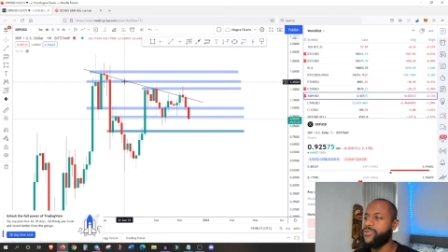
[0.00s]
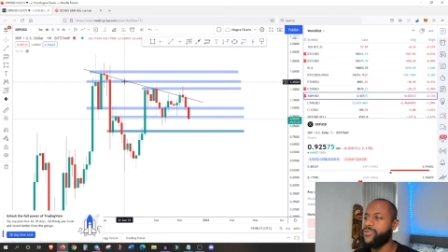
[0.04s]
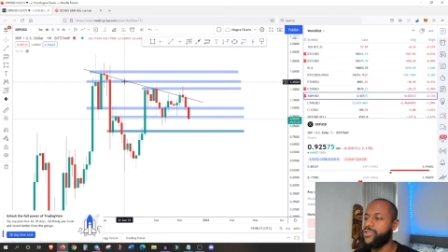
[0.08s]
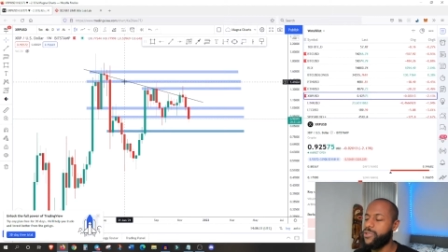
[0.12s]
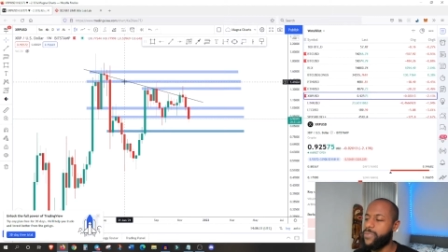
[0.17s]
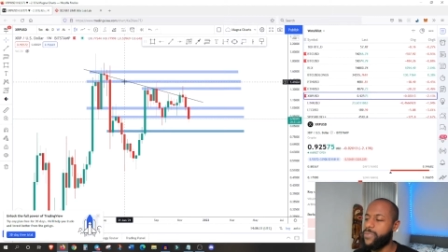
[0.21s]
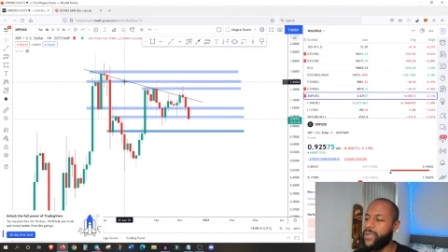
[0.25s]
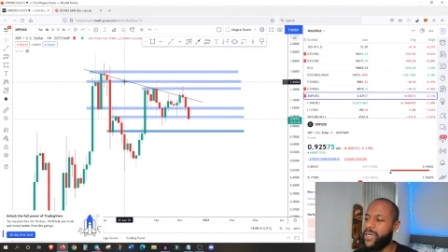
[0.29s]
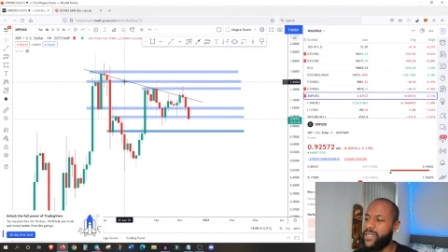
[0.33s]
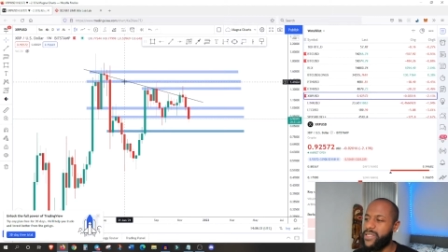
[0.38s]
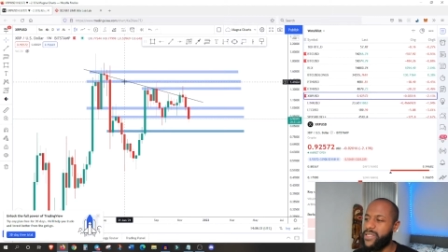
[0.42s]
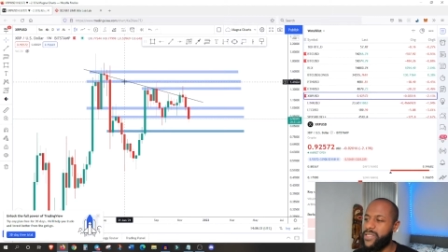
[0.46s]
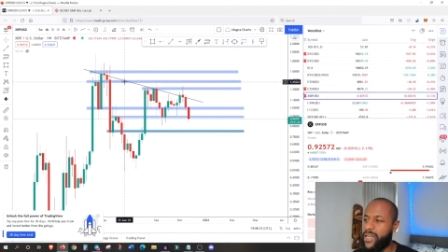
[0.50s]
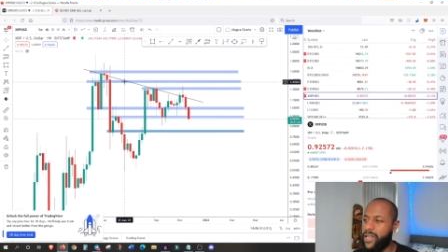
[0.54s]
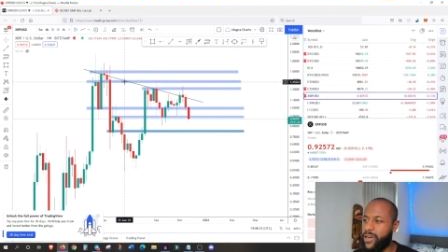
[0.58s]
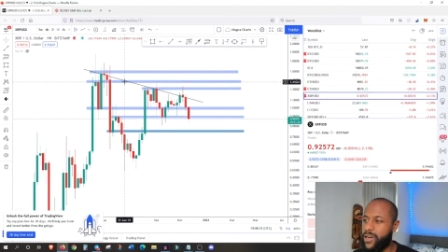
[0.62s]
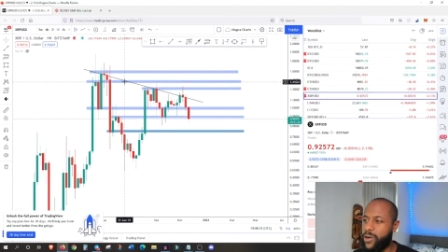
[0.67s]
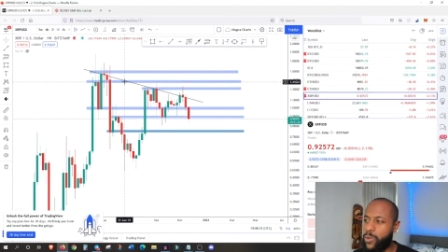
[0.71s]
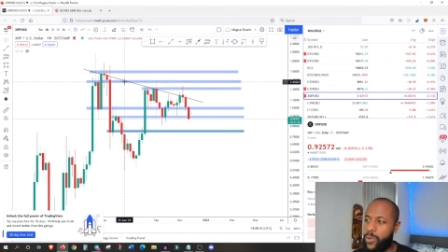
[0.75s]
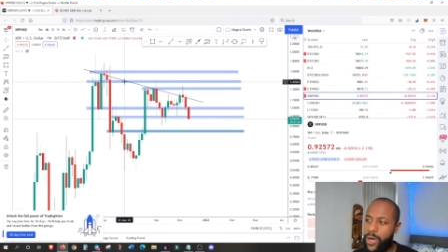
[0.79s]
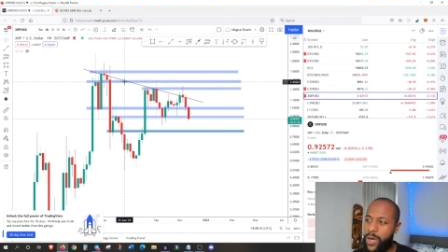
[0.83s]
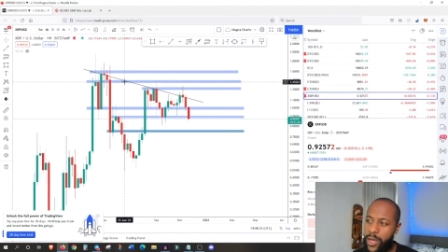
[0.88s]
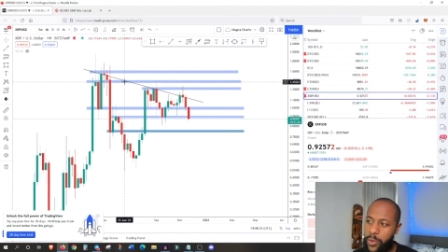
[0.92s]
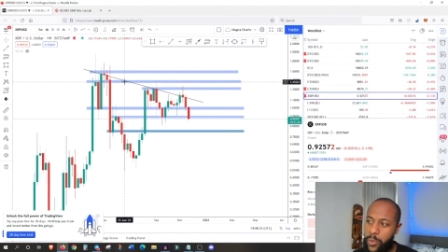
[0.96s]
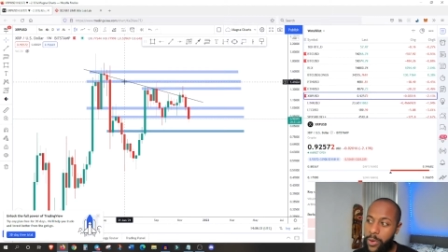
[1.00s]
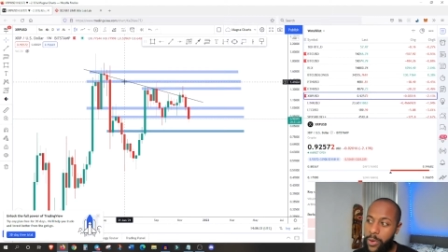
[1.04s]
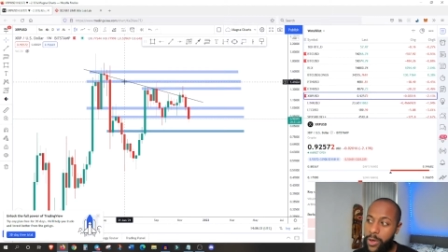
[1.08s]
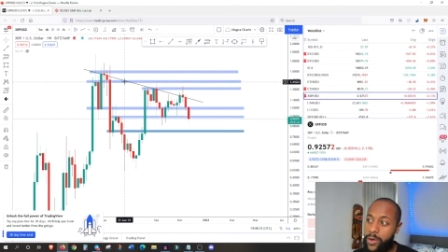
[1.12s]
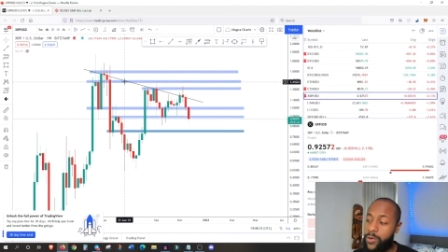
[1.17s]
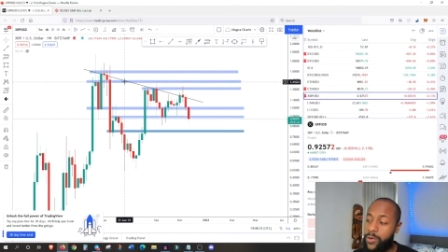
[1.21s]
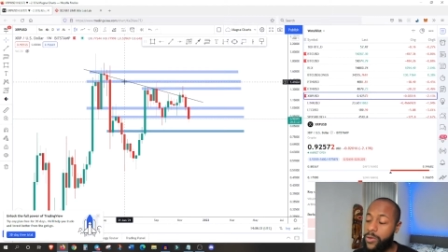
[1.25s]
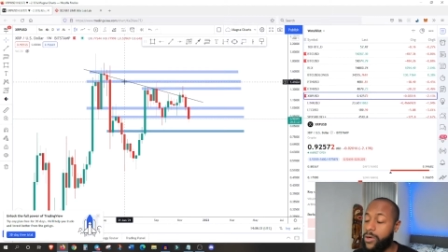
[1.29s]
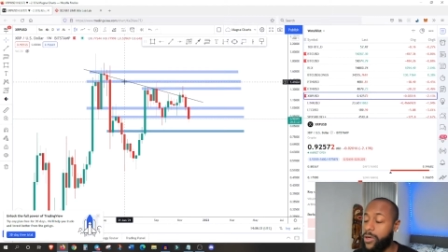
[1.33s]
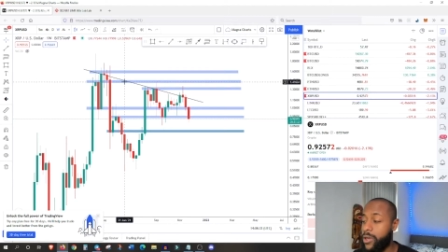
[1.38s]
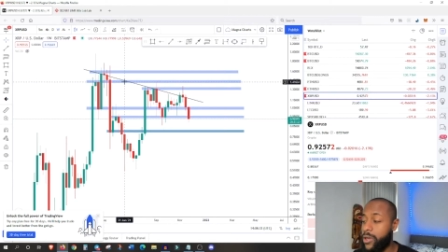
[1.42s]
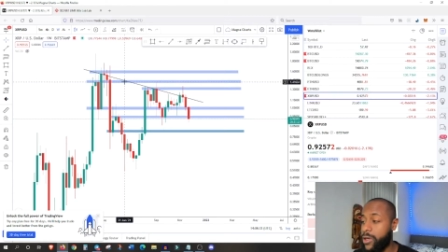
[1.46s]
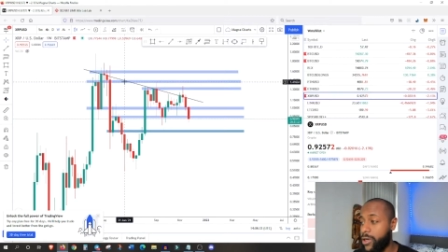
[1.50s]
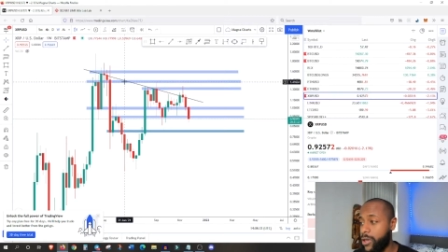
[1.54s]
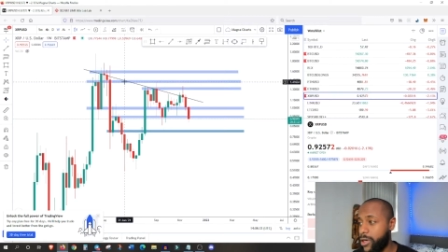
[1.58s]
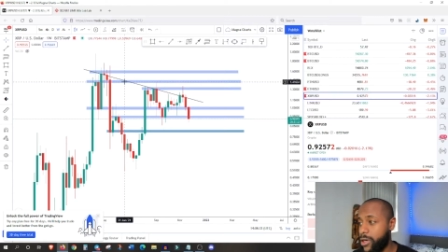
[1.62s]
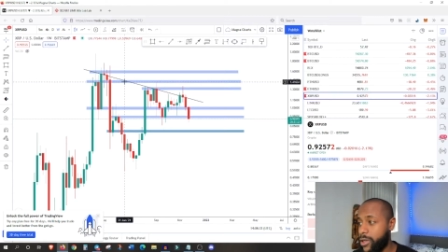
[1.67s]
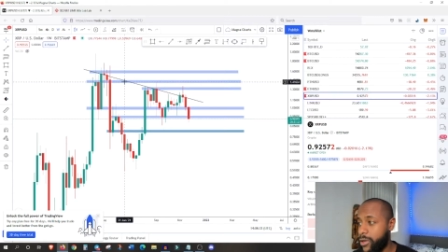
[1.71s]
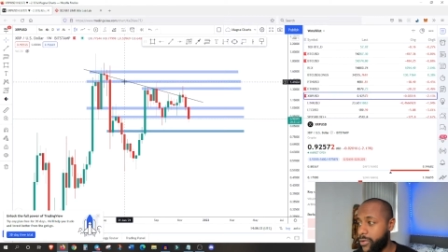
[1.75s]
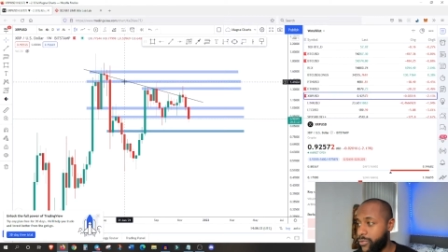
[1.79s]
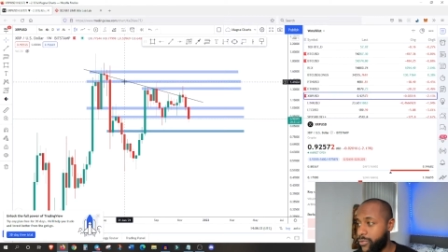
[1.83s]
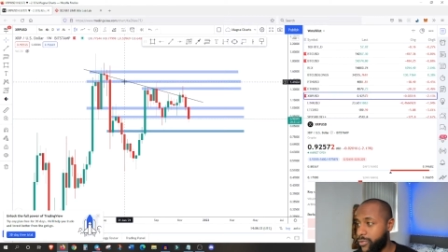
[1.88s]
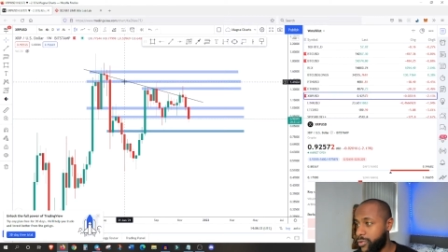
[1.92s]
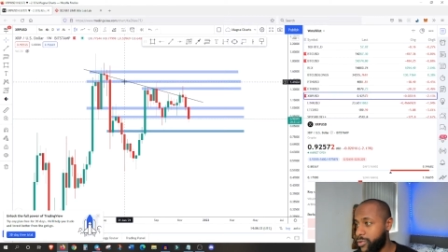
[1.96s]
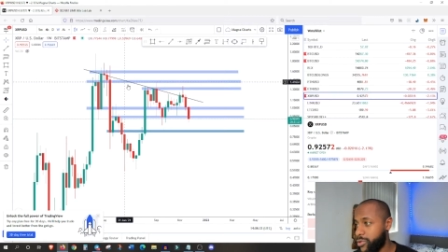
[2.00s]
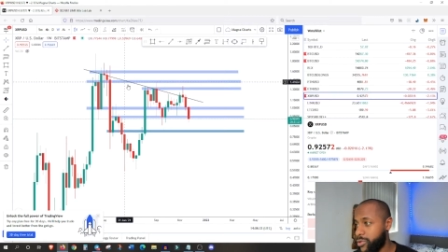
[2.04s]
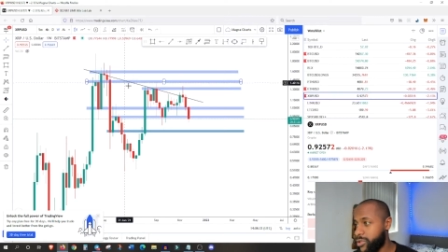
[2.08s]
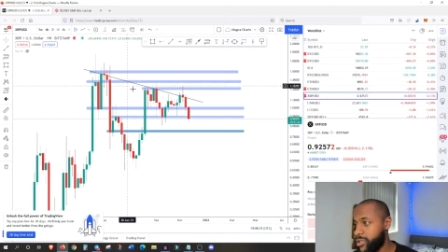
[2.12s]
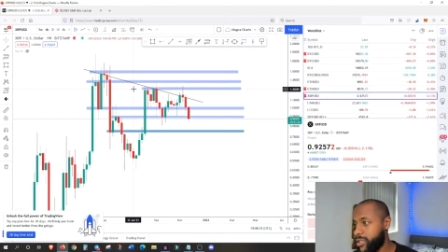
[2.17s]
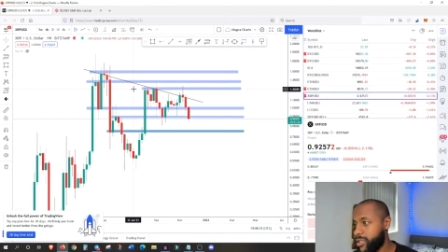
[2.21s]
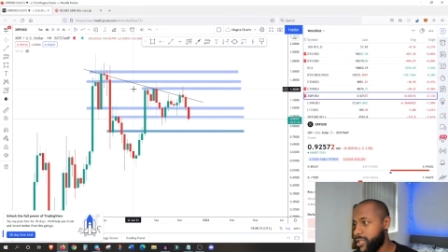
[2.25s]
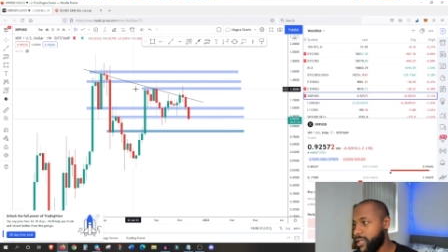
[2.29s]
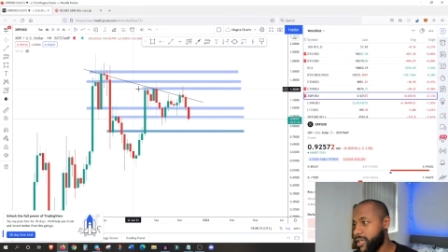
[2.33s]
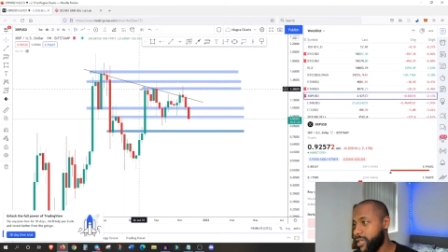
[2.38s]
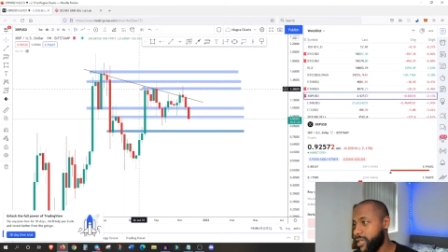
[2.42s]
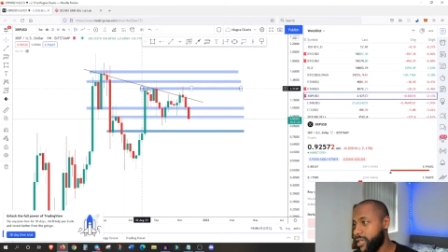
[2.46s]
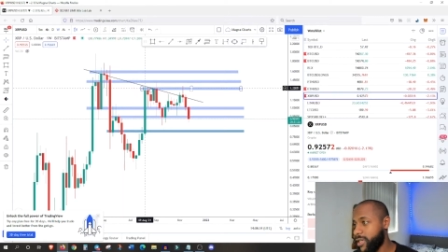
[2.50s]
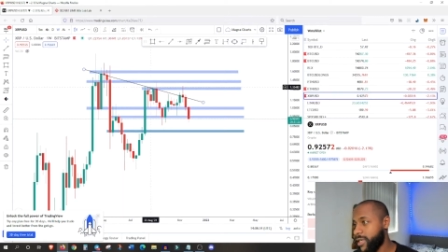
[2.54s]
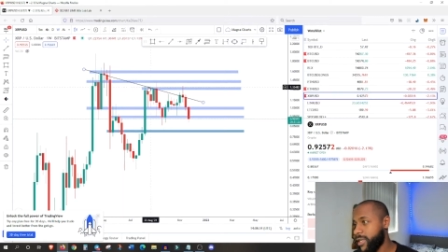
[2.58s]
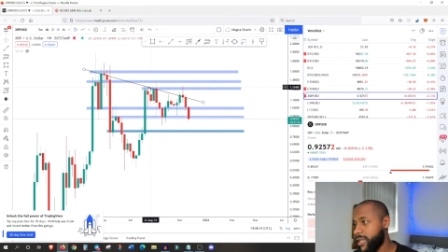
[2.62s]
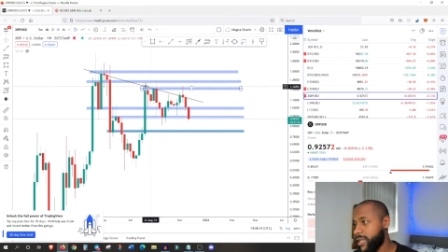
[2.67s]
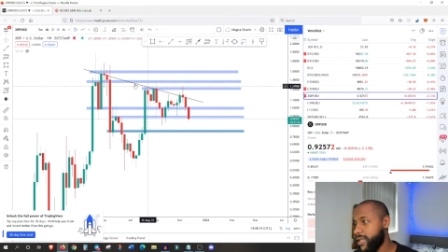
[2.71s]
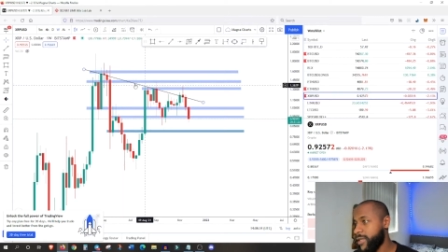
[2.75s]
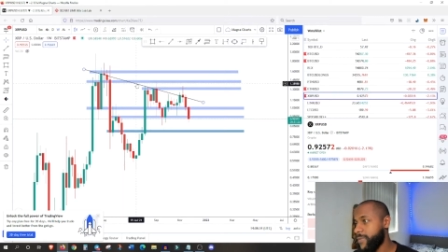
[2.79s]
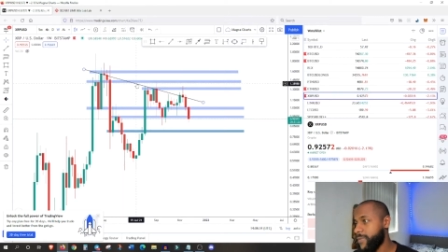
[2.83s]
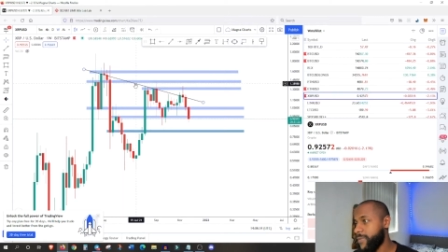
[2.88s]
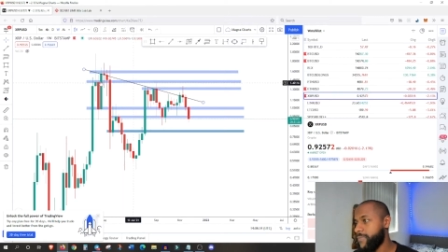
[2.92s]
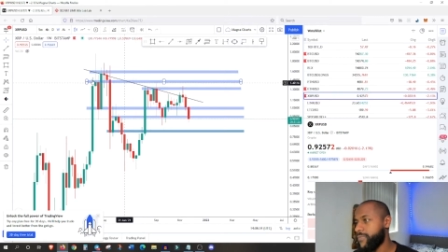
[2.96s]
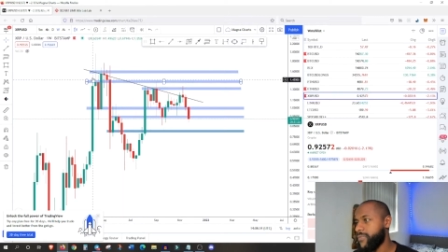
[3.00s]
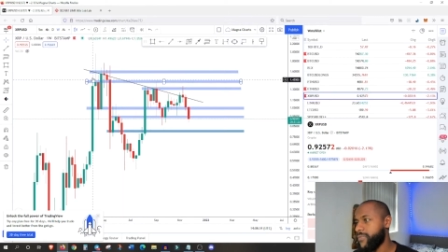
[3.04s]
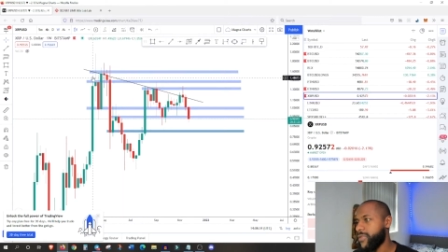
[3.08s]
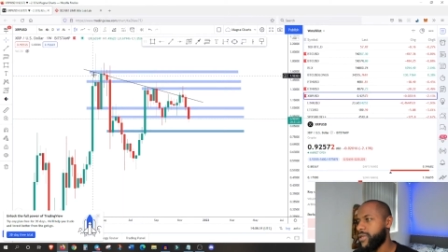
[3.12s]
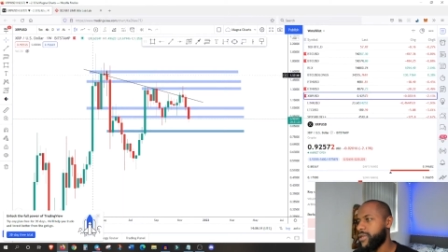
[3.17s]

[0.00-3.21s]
and it's respected it quite well, unfortunately.